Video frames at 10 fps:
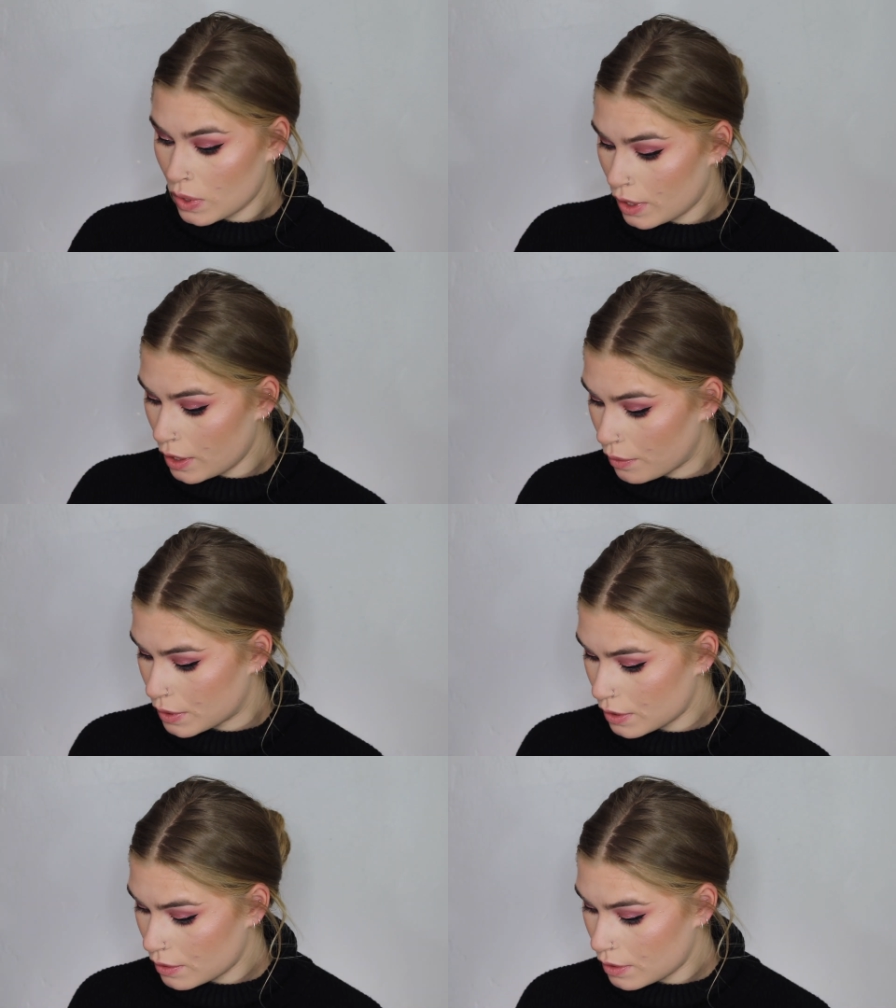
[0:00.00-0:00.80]

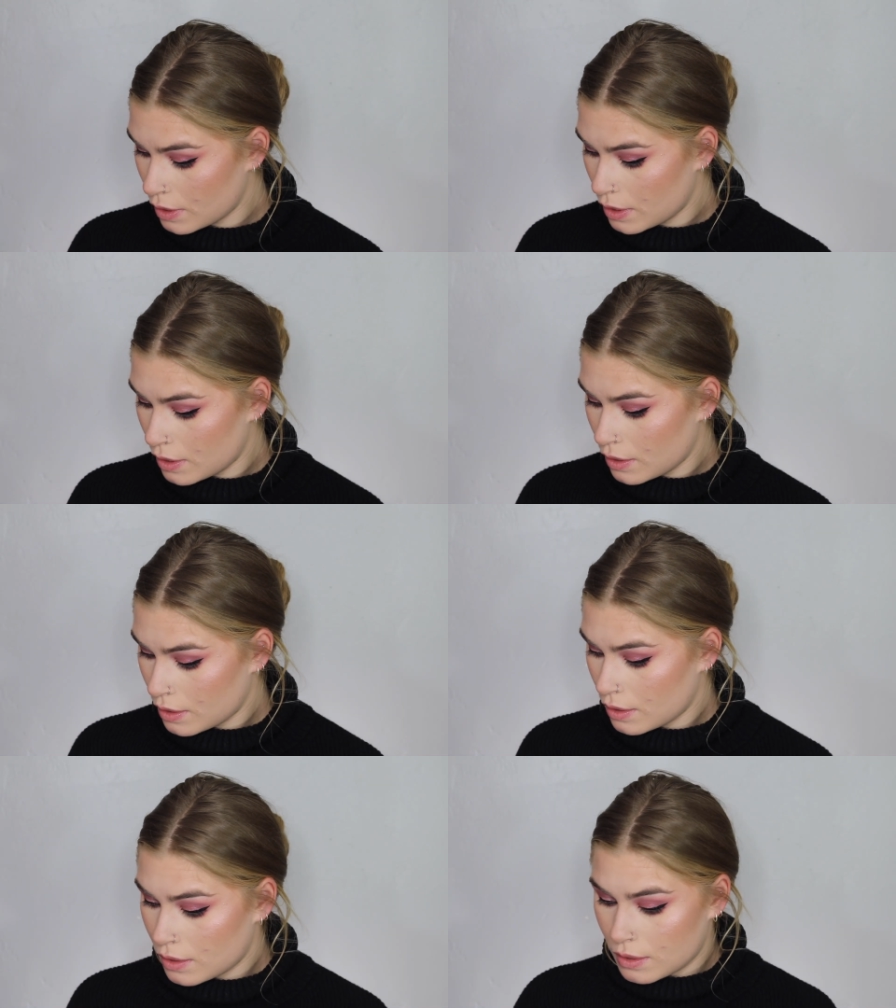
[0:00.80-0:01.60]
Cute.
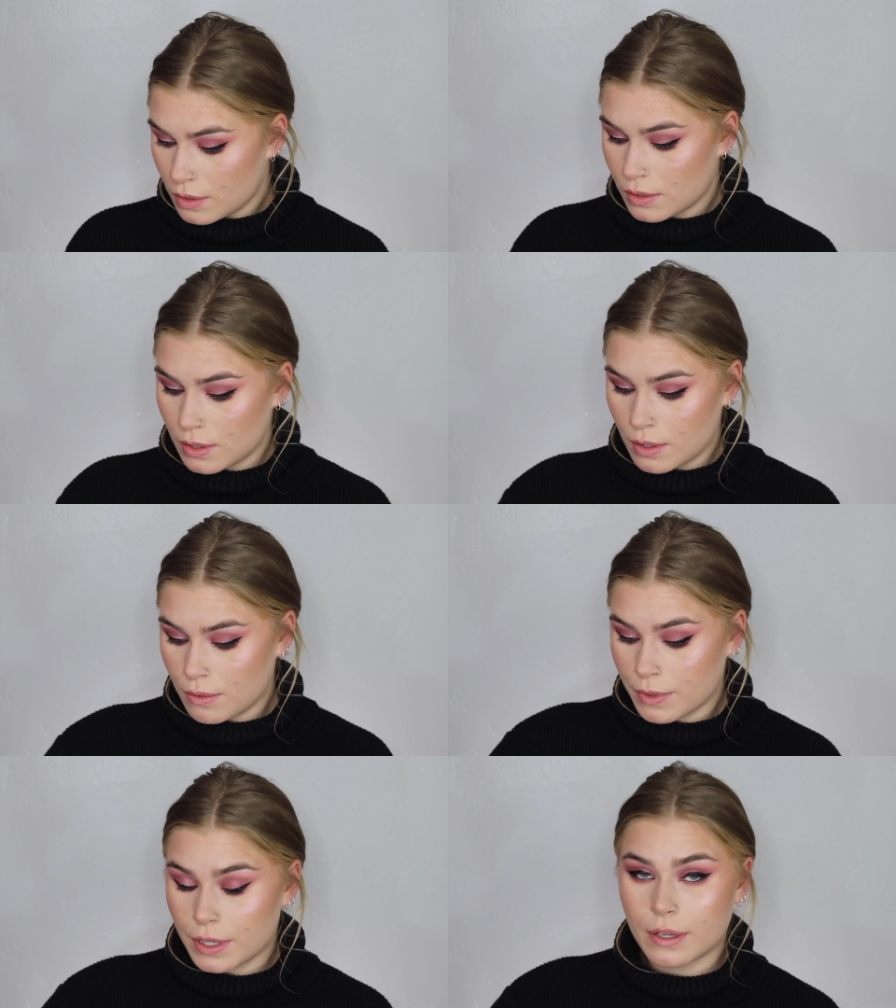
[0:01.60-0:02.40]

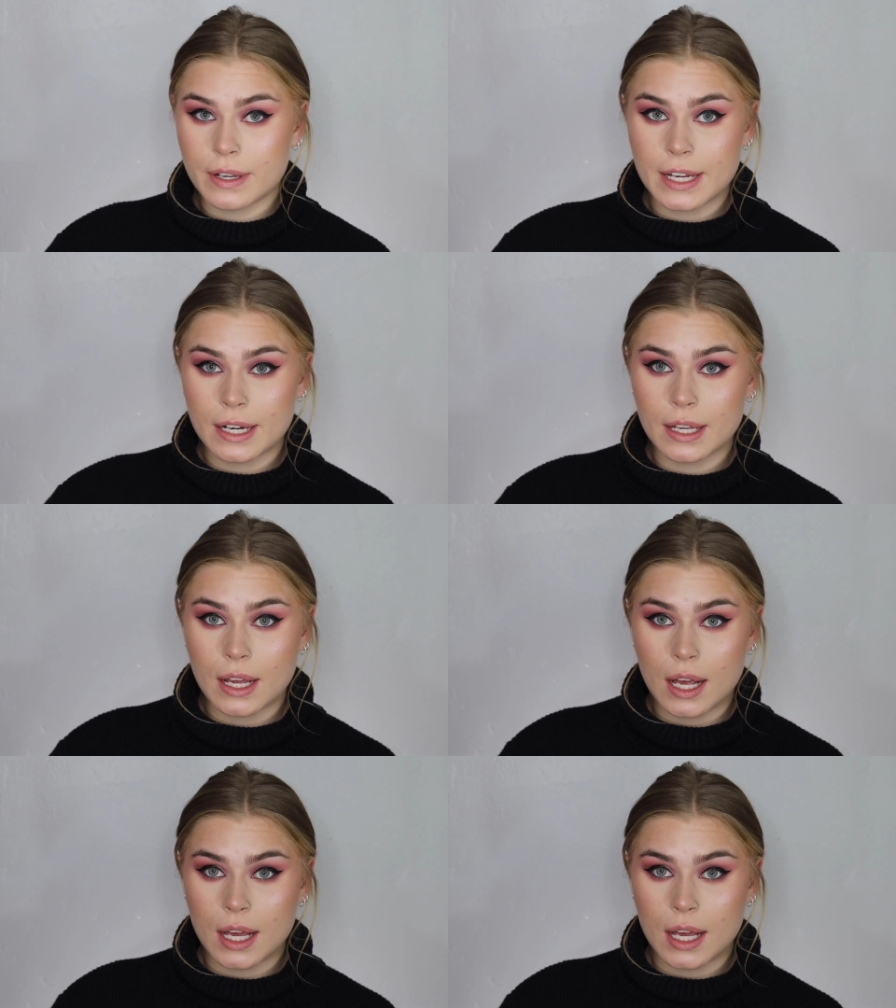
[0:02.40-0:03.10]
So we're gonna go ahead